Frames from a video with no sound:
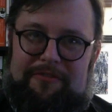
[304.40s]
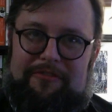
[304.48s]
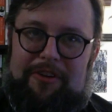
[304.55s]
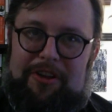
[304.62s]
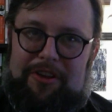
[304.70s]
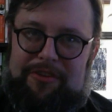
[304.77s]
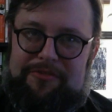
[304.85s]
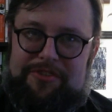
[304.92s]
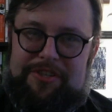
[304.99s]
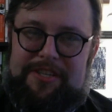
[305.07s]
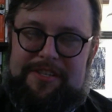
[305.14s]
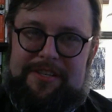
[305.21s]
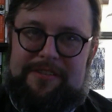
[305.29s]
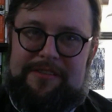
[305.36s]
follow
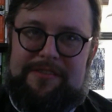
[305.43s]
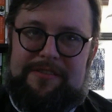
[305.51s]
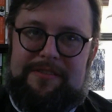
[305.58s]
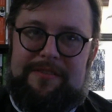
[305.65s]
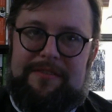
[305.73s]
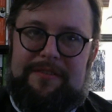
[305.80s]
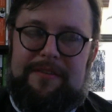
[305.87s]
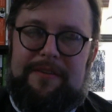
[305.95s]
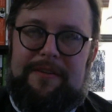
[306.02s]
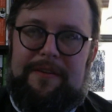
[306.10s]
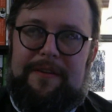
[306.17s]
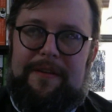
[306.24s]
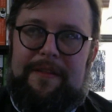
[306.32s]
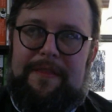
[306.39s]
Jesus,
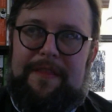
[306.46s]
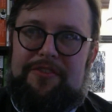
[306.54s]
that